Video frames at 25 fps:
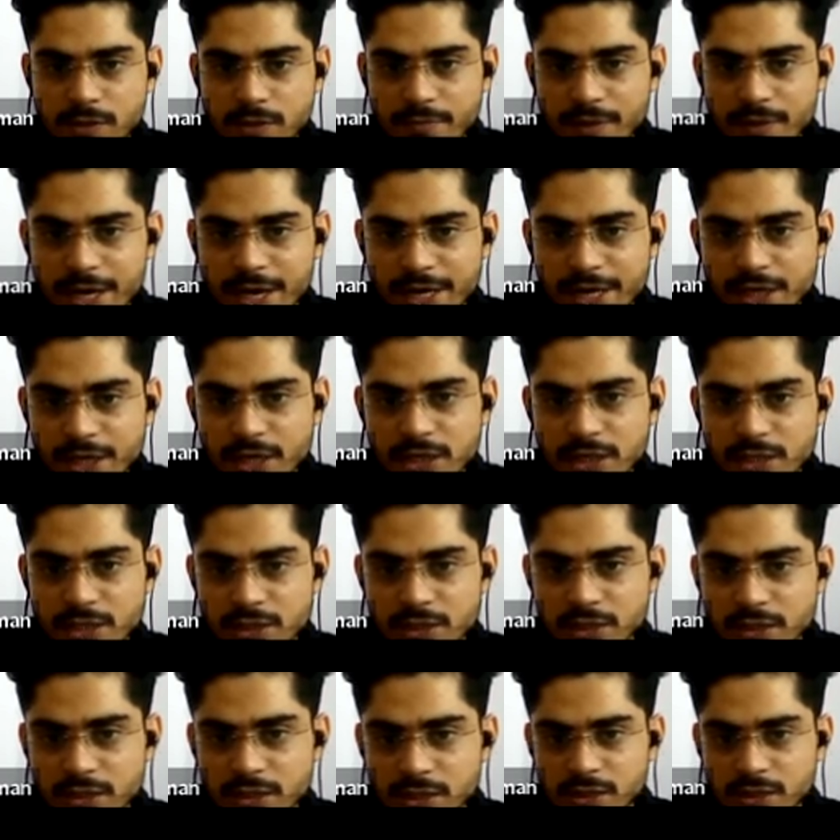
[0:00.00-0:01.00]
minus
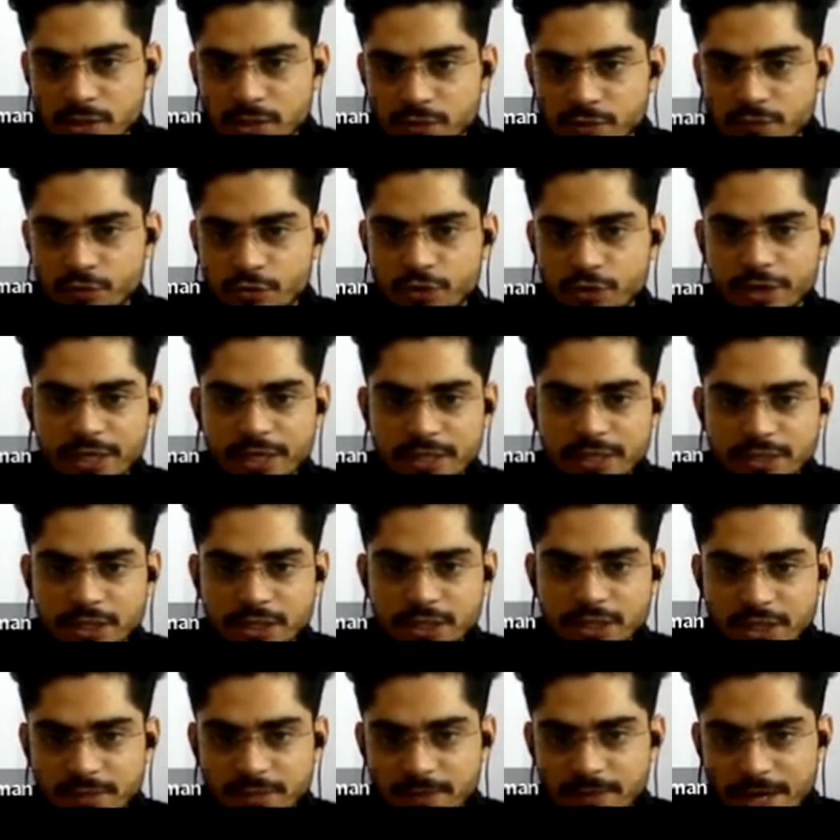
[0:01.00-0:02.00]

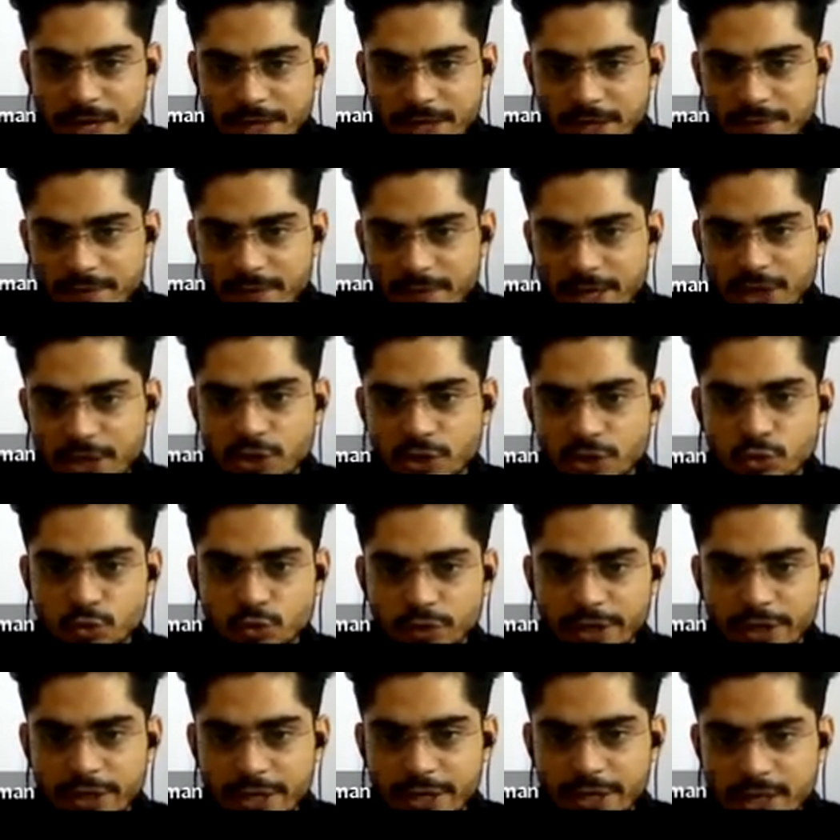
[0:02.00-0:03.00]
4ac divided by
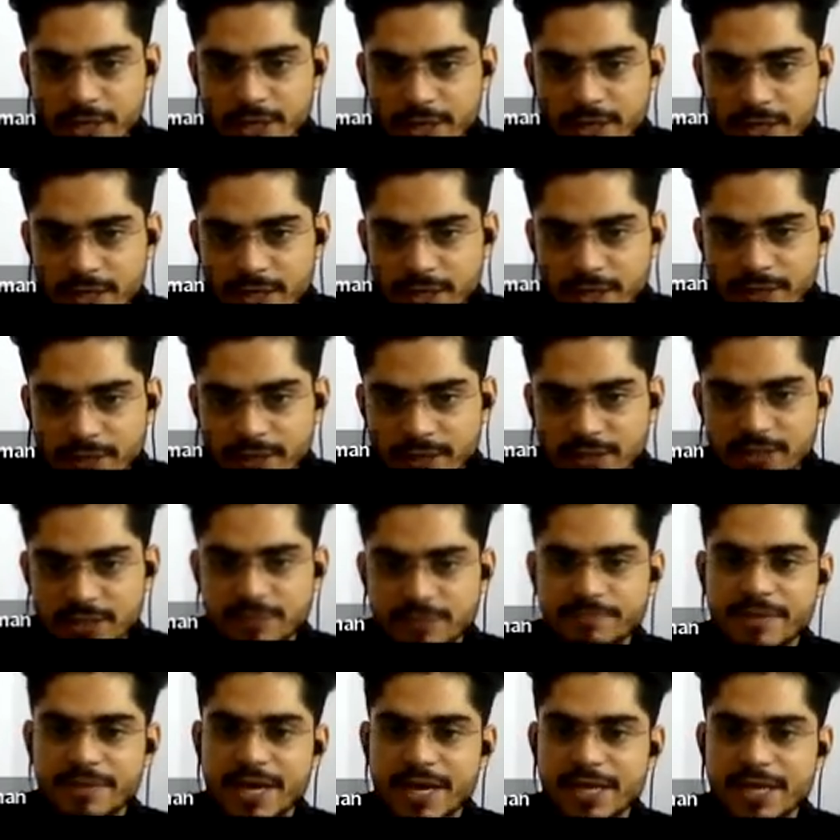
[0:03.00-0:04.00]
2a. This
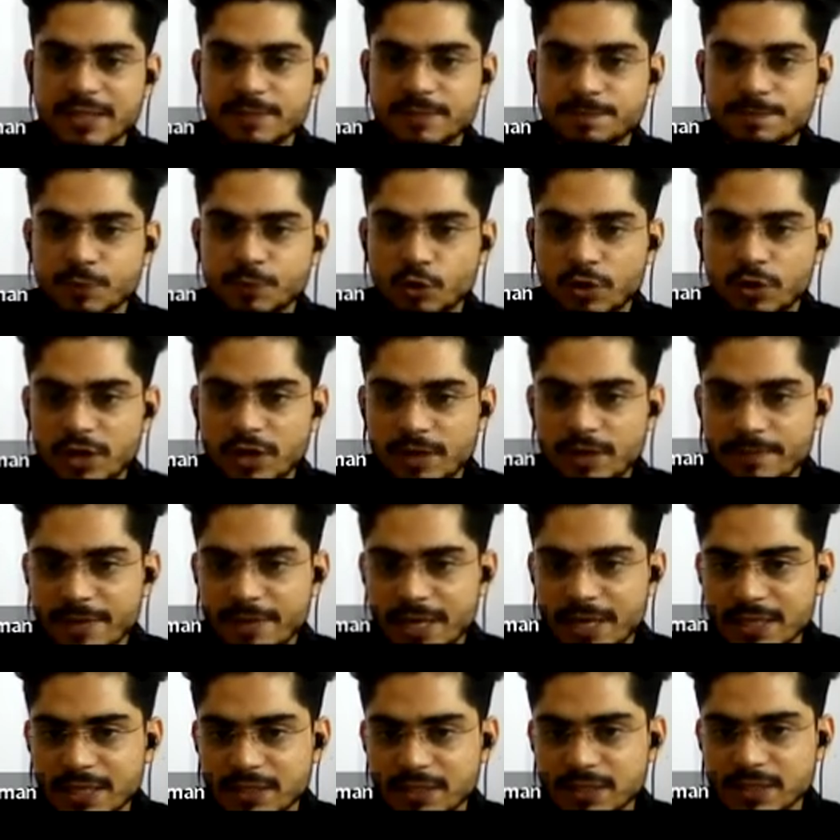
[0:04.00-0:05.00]
is math, purely
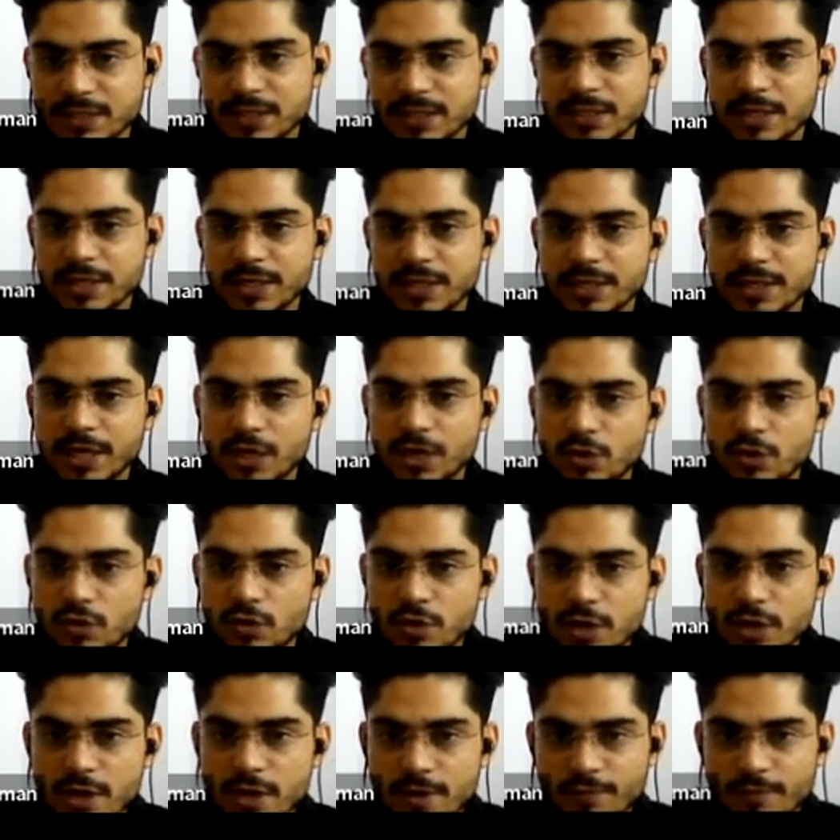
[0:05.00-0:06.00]
maths.
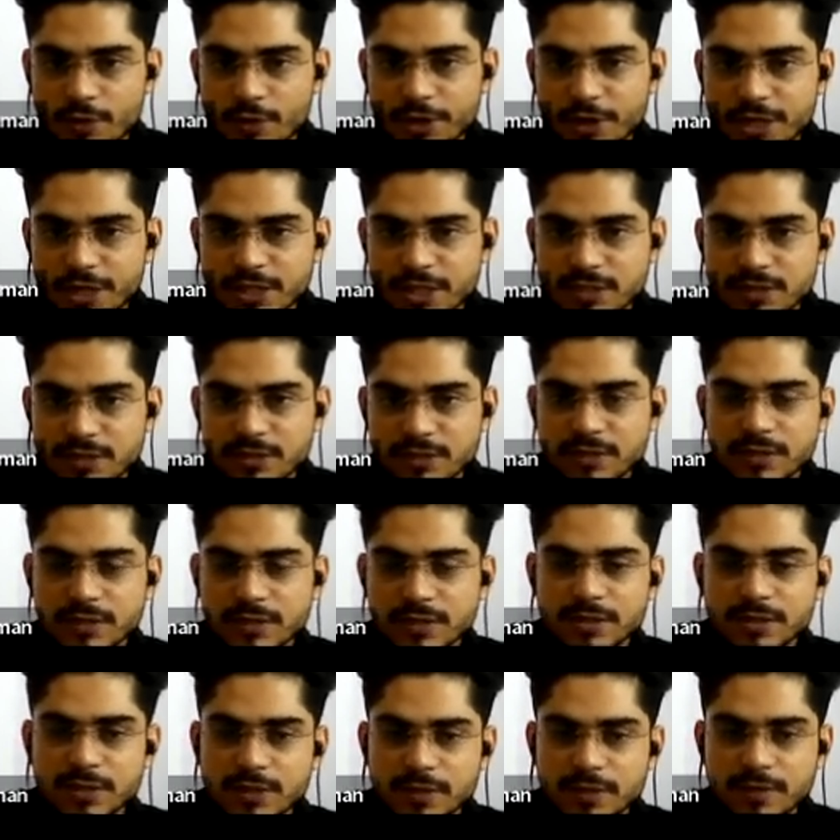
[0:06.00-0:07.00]
Now what is
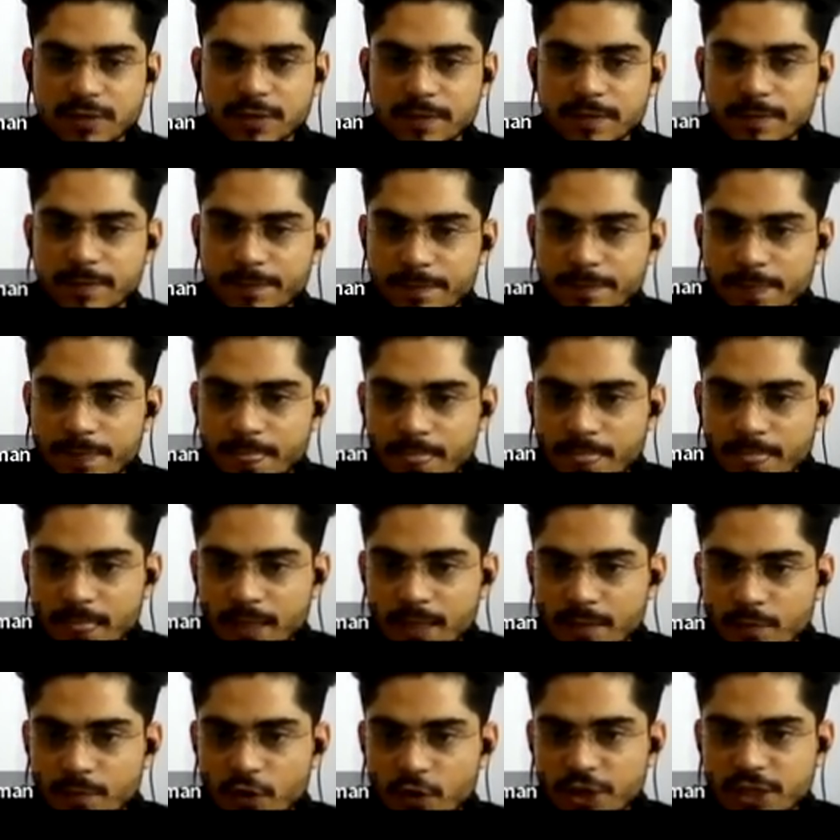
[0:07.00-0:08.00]

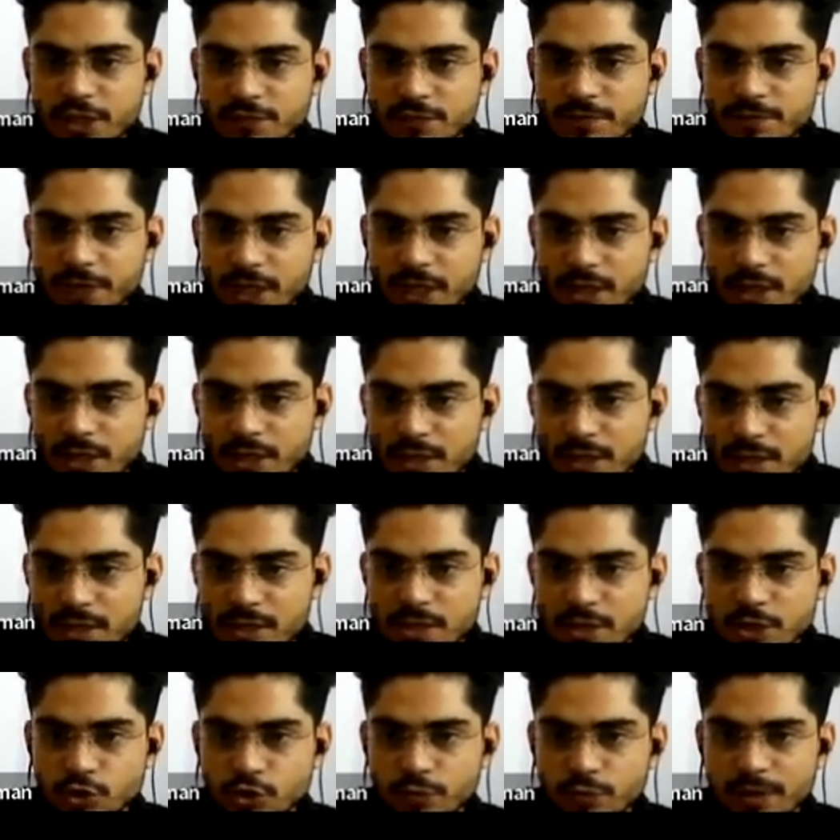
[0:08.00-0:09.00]
b?
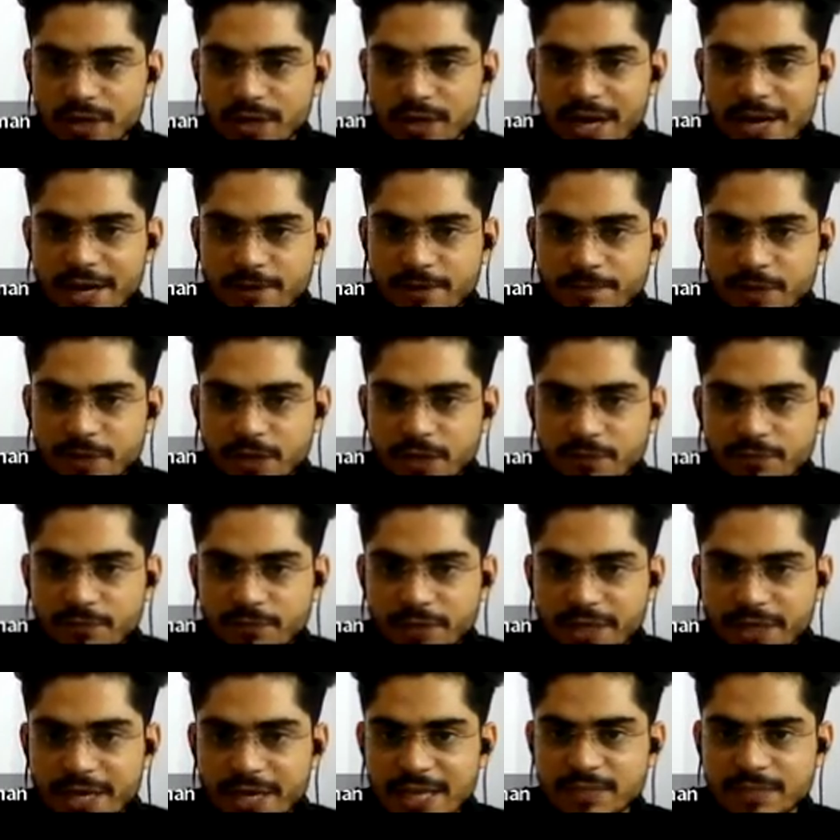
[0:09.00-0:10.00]
You will write
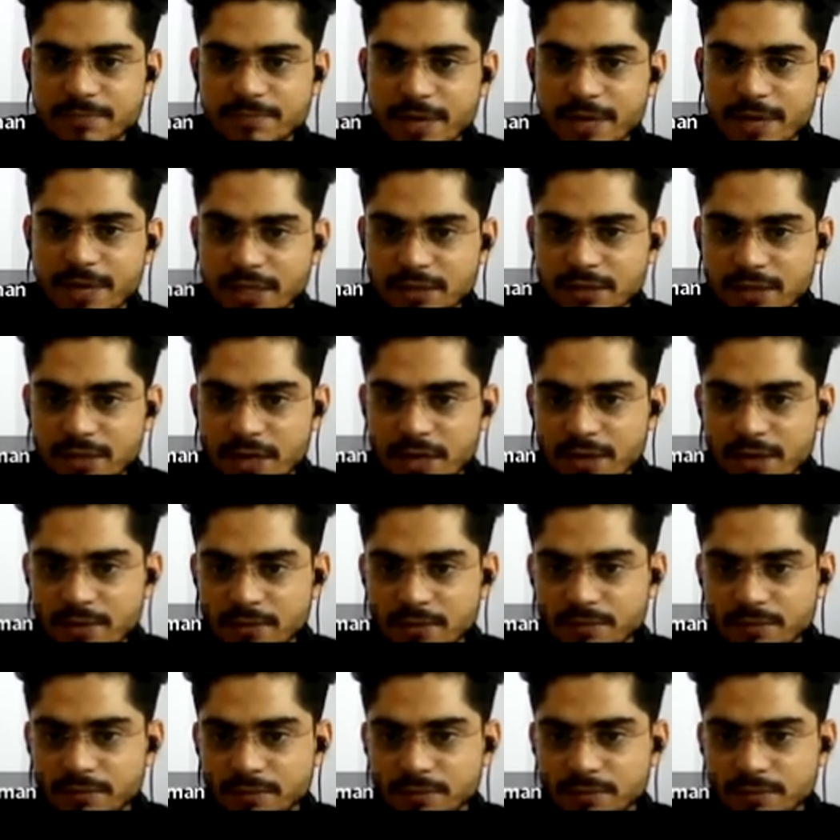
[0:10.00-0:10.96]
b as minus r,